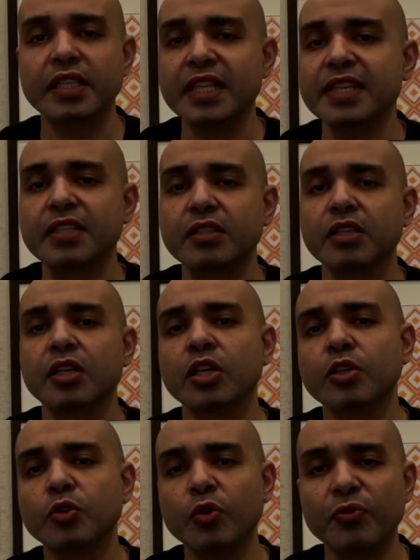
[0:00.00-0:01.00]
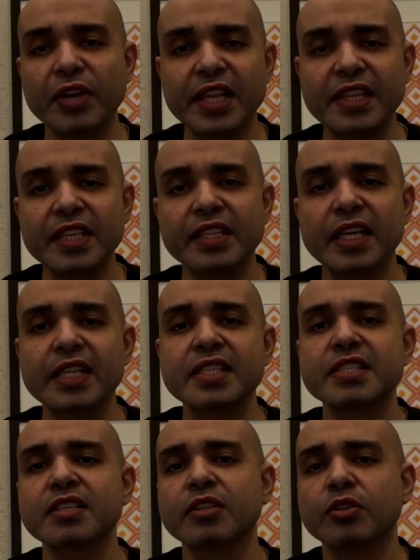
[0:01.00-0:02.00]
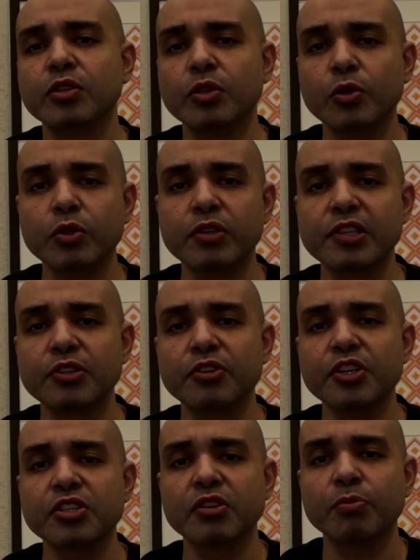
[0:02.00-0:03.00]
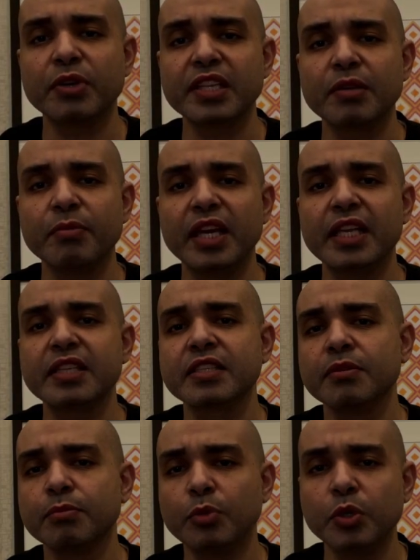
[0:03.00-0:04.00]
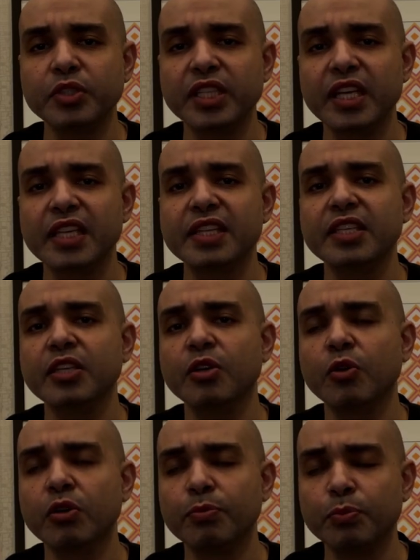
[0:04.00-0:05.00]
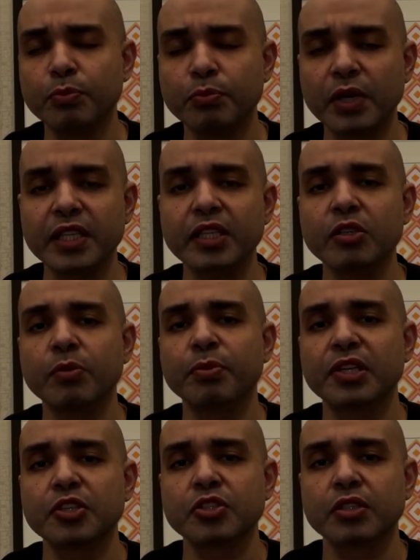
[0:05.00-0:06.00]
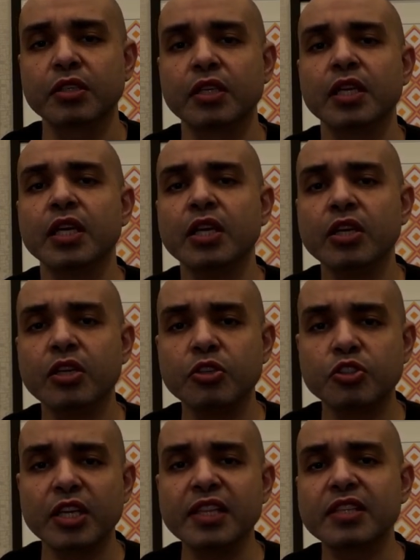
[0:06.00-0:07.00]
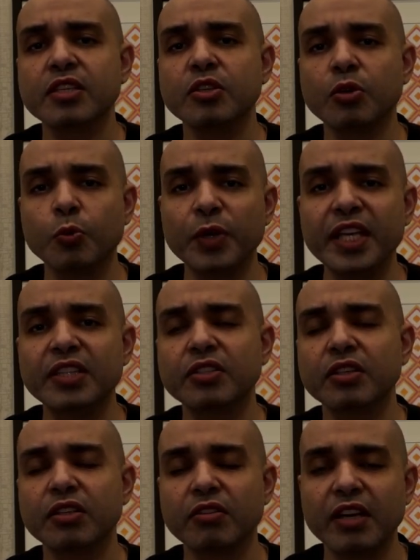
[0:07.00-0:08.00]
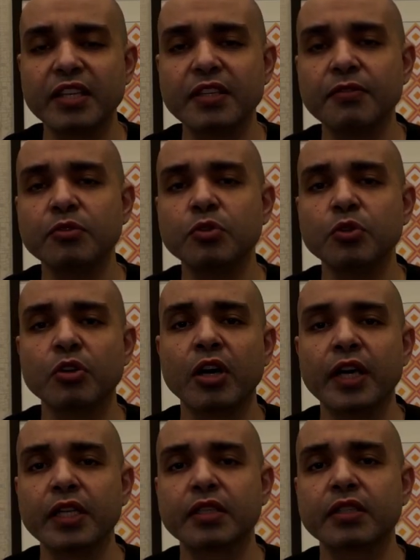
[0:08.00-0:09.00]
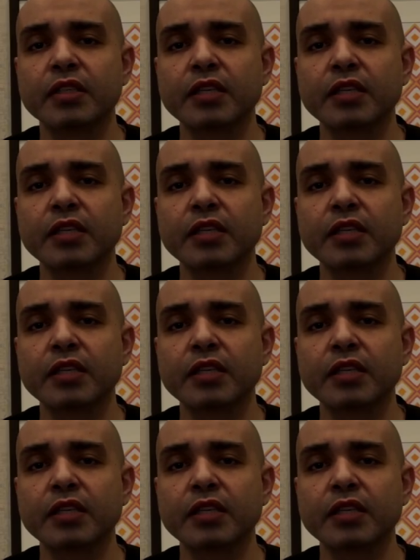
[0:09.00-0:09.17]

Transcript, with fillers: That's it. No fancy tests, no consideration of muscle mass, bone density, or body composition. Just your weight relative to your height.